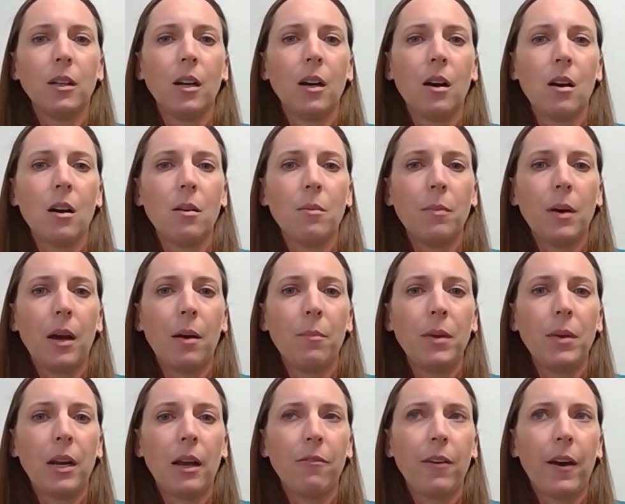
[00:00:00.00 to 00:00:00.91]

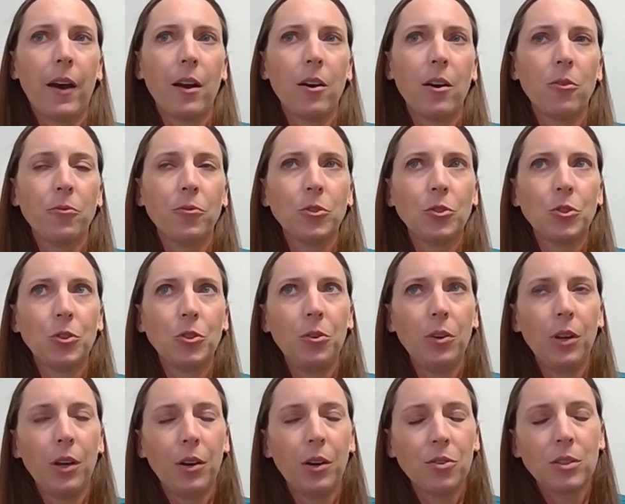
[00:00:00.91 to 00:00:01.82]
I've had her for 2
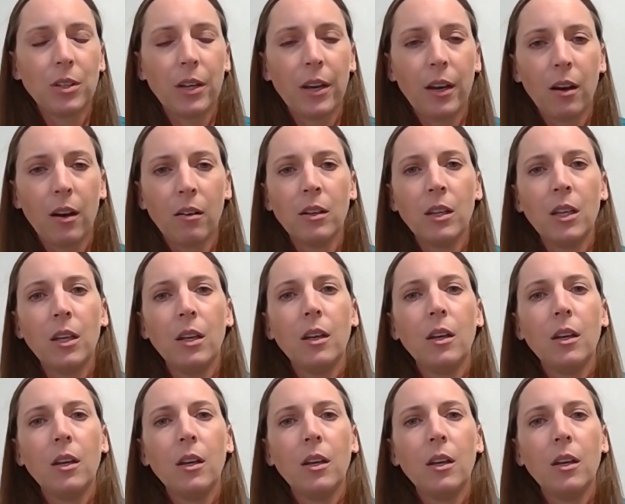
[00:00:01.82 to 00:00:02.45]
years now.